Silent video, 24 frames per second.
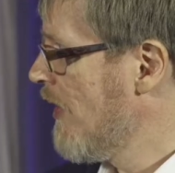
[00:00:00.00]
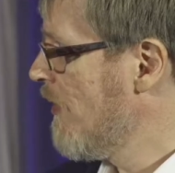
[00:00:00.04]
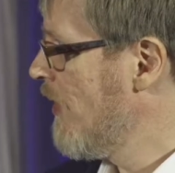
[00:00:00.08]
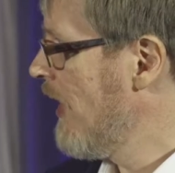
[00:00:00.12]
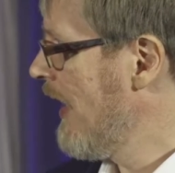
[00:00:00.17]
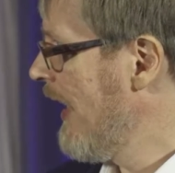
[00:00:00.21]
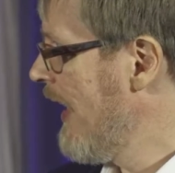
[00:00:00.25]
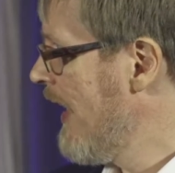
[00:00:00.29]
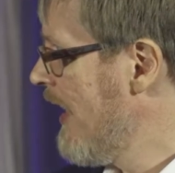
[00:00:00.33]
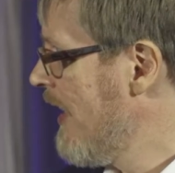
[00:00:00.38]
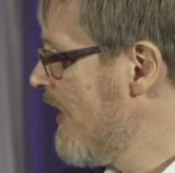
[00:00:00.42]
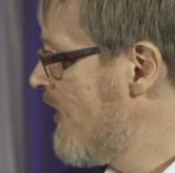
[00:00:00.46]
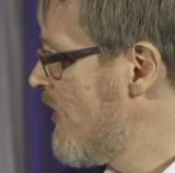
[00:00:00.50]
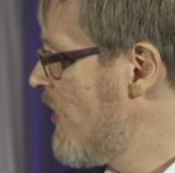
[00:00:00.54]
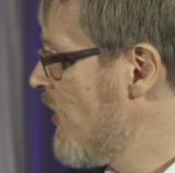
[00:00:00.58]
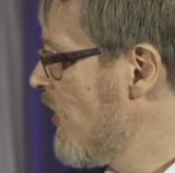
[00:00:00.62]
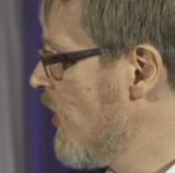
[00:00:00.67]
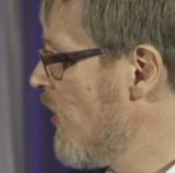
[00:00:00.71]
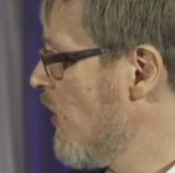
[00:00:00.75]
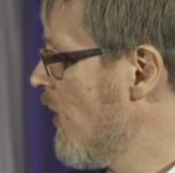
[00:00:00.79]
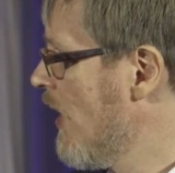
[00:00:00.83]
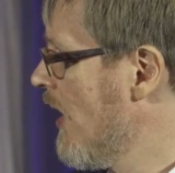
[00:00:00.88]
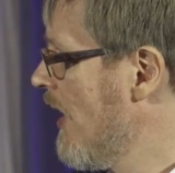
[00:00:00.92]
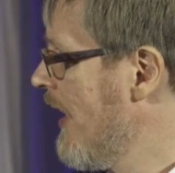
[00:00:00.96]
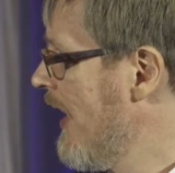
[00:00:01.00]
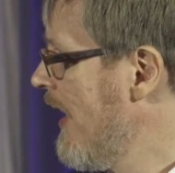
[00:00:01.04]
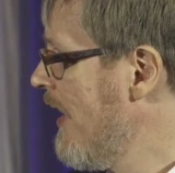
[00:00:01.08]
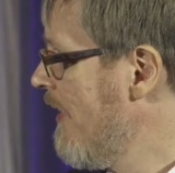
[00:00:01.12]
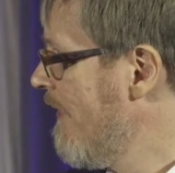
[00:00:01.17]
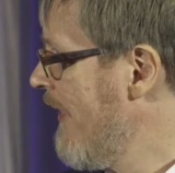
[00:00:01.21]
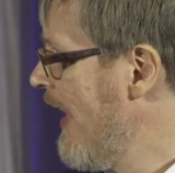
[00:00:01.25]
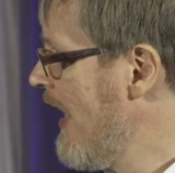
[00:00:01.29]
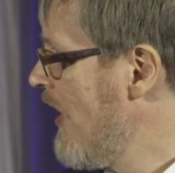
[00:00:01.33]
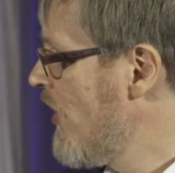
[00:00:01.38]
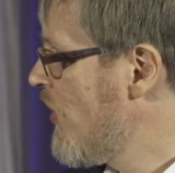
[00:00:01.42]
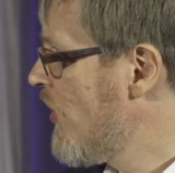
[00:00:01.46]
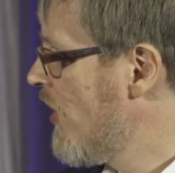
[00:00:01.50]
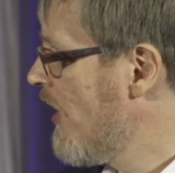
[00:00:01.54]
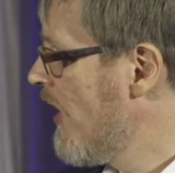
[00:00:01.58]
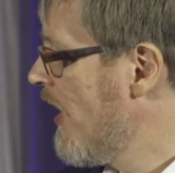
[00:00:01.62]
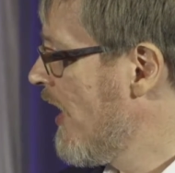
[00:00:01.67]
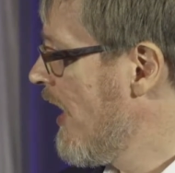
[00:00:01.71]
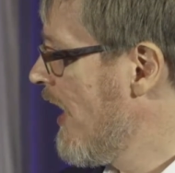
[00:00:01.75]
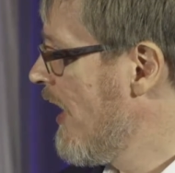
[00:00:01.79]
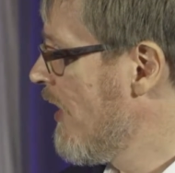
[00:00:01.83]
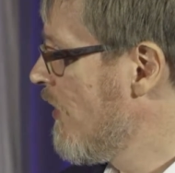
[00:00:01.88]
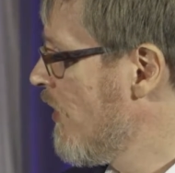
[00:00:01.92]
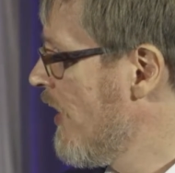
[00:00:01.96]
related to
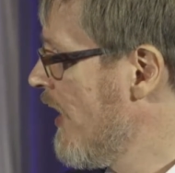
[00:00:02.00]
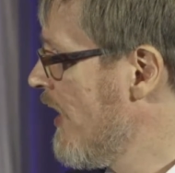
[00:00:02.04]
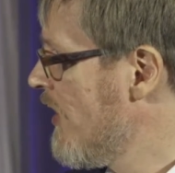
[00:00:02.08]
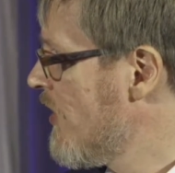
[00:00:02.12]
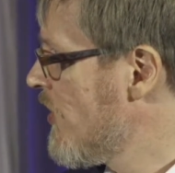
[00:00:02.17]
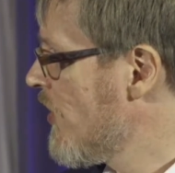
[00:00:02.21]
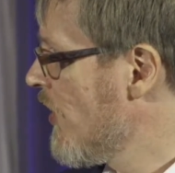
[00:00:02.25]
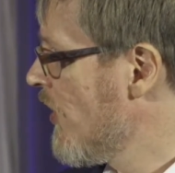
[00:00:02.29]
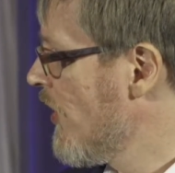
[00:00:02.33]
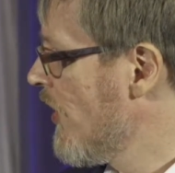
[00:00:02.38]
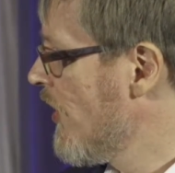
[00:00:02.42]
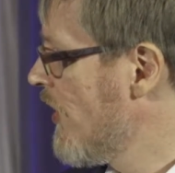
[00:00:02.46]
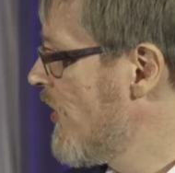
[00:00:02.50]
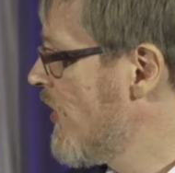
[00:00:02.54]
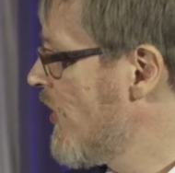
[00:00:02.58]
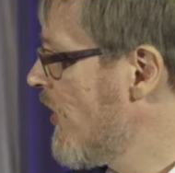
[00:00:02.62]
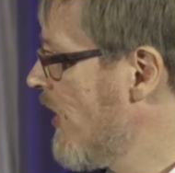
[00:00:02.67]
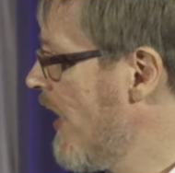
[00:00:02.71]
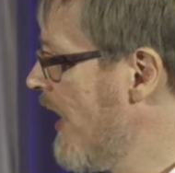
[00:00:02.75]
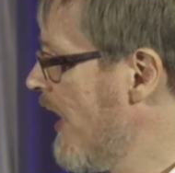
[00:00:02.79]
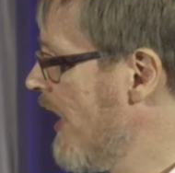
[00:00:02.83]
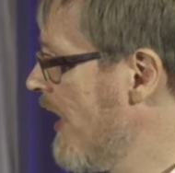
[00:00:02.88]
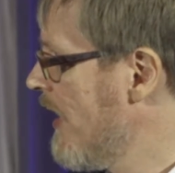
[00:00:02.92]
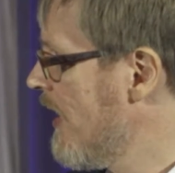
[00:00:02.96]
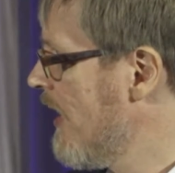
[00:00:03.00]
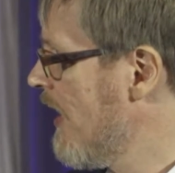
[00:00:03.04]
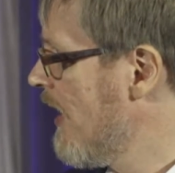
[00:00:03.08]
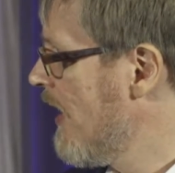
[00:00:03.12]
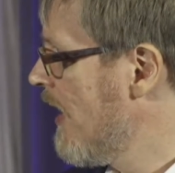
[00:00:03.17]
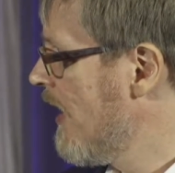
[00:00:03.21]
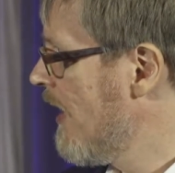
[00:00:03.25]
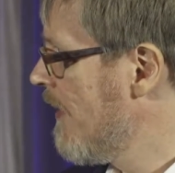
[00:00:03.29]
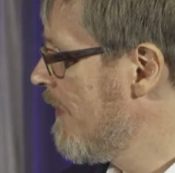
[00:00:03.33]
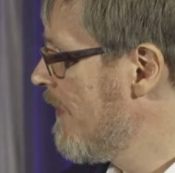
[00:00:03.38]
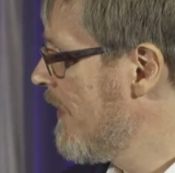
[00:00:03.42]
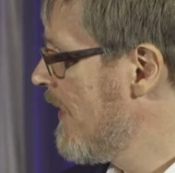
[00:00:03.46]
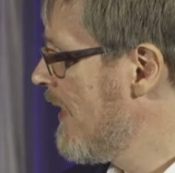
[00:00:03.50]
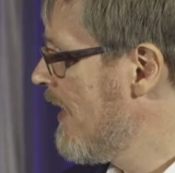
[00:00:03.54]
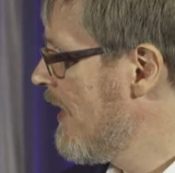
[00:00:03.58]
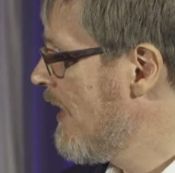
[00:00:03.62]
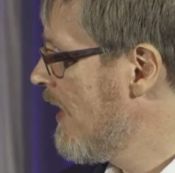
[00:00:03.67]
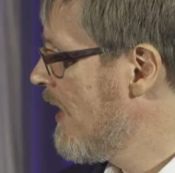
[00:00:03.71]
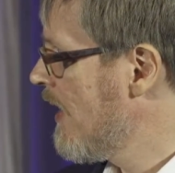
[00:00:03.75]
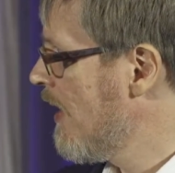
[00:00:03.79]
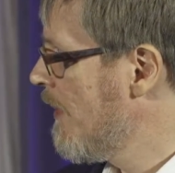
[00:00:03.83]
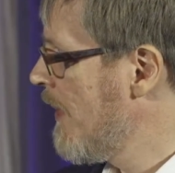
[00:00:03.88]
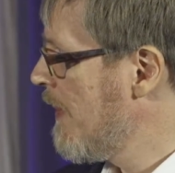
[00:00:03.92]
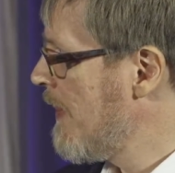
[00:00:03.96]
innovation in research. And
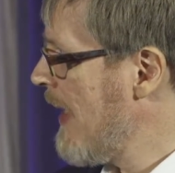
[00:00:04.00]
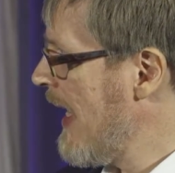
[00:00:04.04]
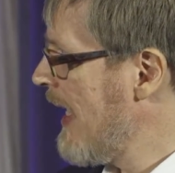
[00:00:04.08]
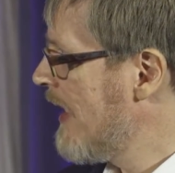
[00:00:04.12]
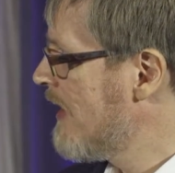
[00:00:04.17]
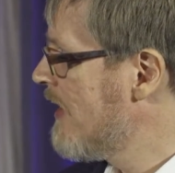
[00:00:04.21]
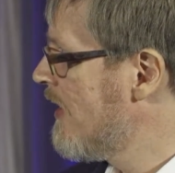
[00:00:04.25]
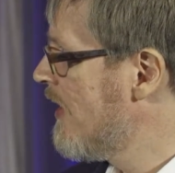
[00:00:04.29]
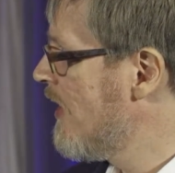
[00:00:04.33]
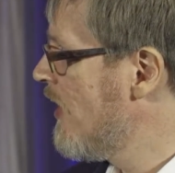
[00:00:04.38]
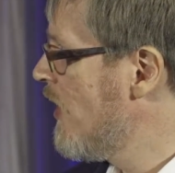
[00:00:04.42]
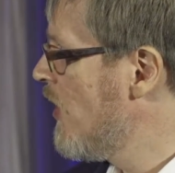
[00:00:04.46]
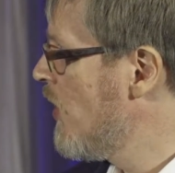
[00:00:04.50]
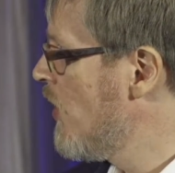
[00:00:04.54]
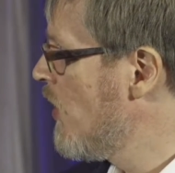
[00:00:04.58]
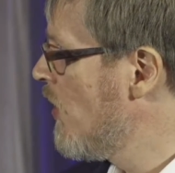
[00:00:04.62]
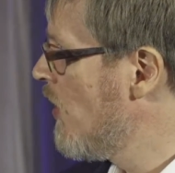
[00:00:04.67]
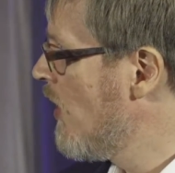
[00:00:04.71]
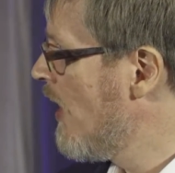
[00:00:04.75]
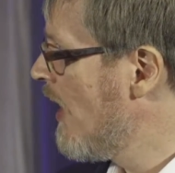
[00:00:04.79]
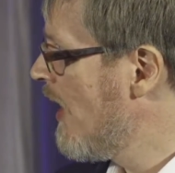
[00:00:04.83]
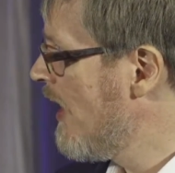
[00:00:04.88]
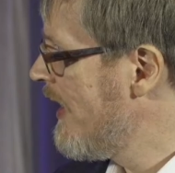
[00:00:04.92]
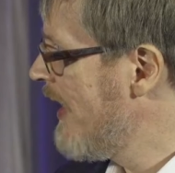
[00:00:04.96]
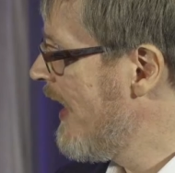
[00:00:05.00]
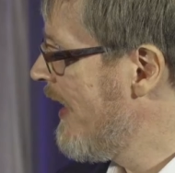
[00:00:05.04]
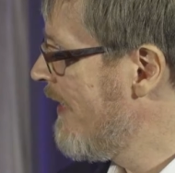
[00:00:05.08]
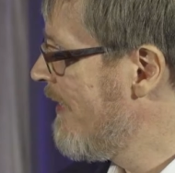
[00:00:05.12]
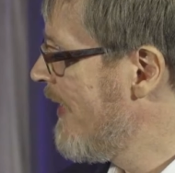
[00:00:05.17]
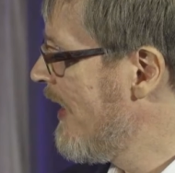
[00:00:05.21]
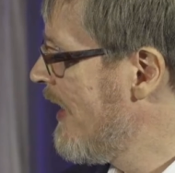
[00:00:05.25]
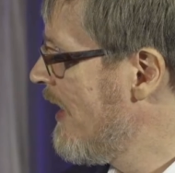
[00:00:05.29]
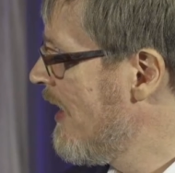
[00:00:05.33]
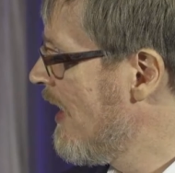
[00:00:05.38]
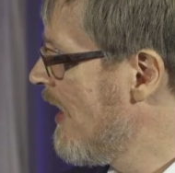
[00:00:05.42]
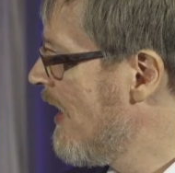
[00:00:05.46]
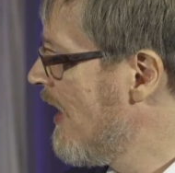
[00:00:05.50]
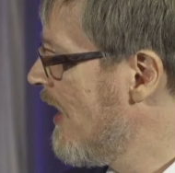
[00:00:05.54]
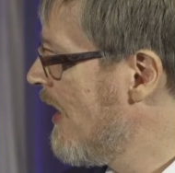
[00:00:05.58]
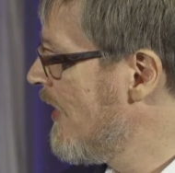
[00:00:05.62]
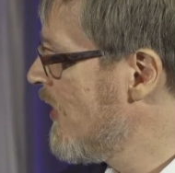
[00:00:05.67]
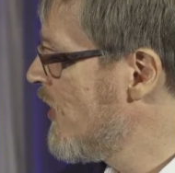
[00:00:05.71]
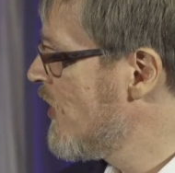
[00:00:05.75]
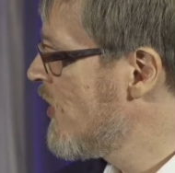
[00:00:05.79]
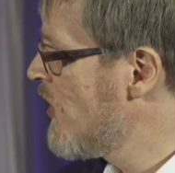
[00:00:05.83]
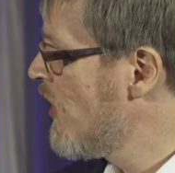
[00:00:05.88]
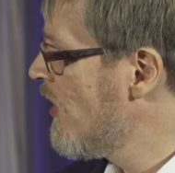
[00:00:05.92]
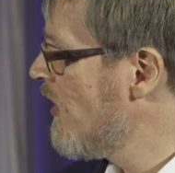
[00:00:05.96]
coming back to you, David,
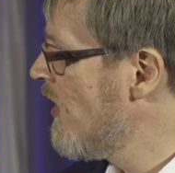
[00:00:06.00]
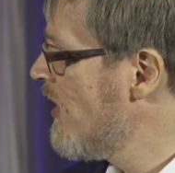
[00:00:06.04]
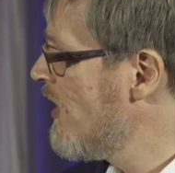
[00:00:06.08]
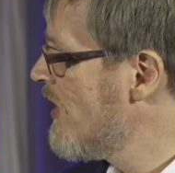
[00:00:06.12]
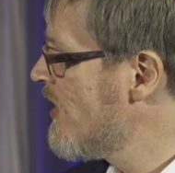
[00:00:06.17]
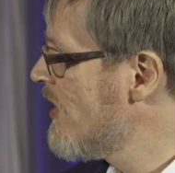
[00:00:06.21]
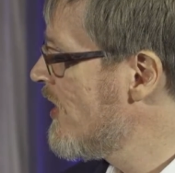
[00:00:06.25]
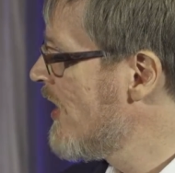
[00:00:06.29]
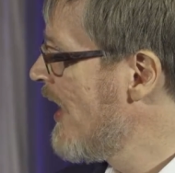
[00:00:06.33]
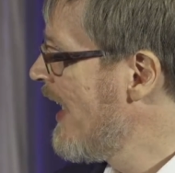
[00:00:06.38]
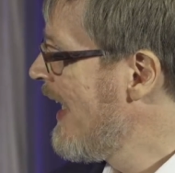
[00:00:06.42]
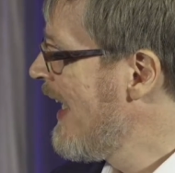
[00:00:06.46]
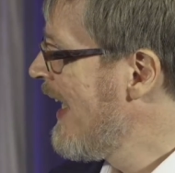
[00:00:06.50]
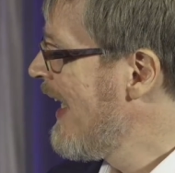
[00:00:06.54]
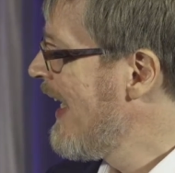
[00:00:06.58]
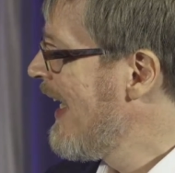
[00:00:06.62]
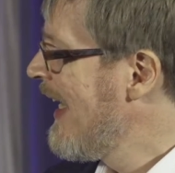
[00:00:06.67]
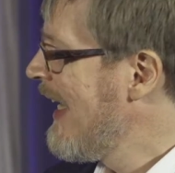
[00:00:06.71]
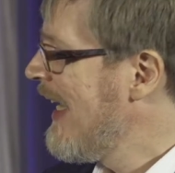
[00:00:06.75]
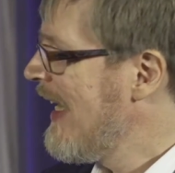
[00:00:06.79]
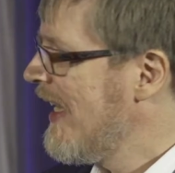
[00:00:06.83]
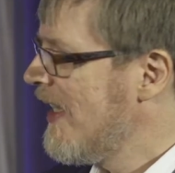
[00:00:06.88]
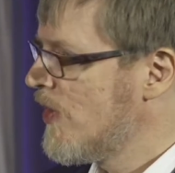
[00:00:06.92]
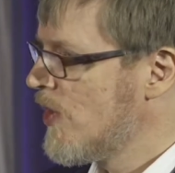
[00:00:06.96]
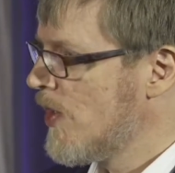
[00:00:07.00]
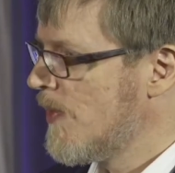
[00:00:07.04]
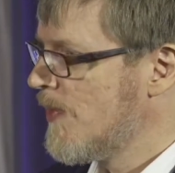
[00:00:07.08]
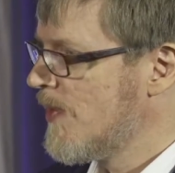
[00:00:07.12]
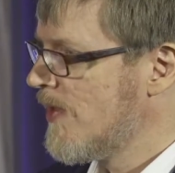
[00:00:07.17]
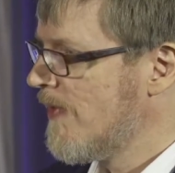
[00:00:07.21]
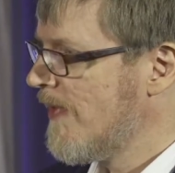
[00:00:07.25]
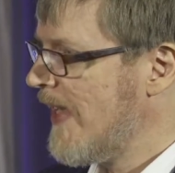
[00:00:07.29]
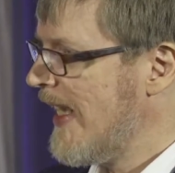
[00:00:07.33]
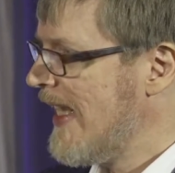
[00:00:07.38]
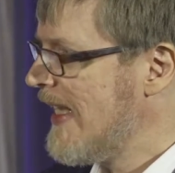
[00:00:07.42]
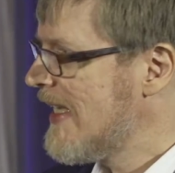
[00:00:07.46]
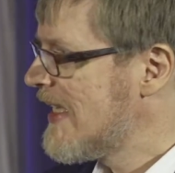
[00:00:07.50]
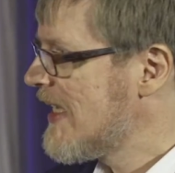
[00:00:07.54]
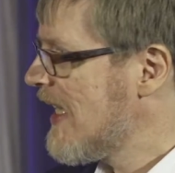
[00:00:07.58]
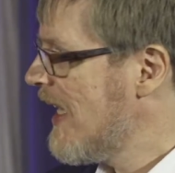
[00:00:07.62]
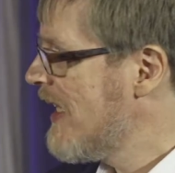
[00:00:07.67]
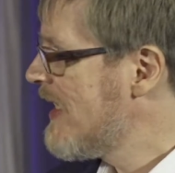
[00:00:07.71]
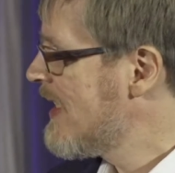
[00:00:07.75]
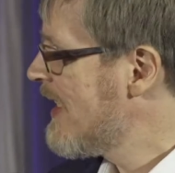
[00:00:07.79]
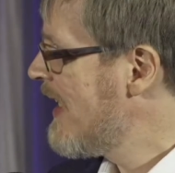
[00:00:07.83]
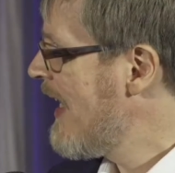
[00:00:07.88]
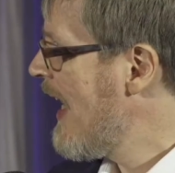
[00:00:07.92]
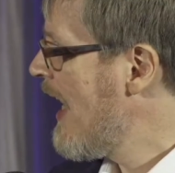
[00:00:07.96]
just curious, in terms of
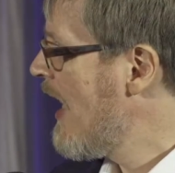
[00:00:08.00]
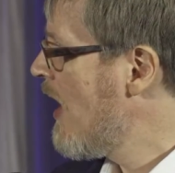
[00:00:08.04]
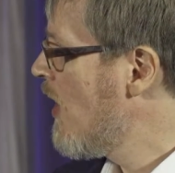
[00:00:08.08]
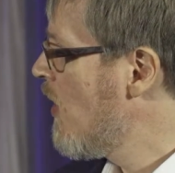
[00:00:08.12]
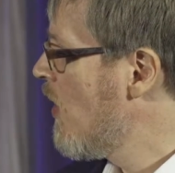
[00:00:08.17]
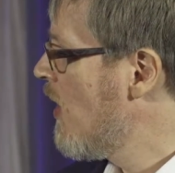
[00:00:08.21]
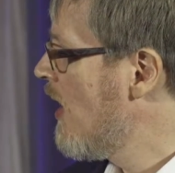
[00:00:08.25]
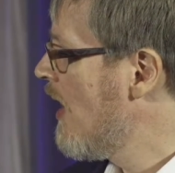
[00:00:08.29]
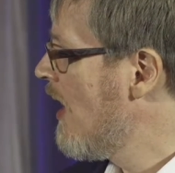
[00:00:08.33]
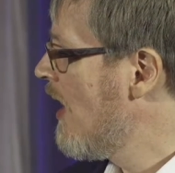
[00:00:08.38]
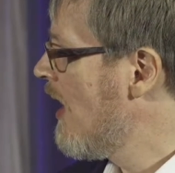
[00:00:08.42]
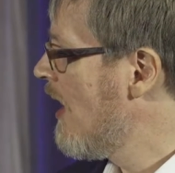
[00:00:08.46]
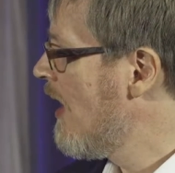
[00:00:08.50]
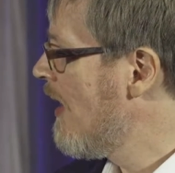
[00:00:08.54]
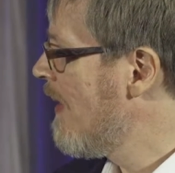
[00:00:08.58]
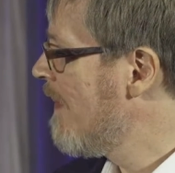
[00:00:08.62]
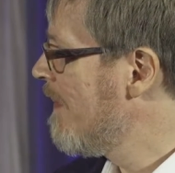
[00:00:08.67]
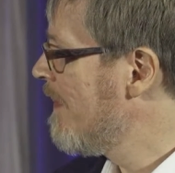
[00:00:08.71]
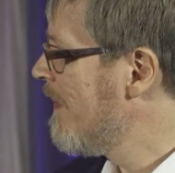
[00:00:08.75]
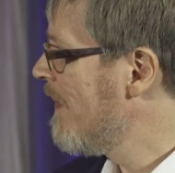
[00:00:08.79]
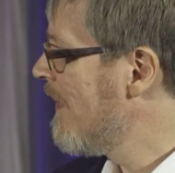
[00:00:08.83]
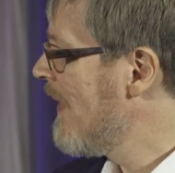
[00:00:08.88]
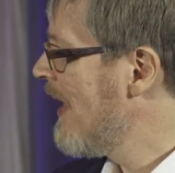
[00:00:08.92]
Insights Now,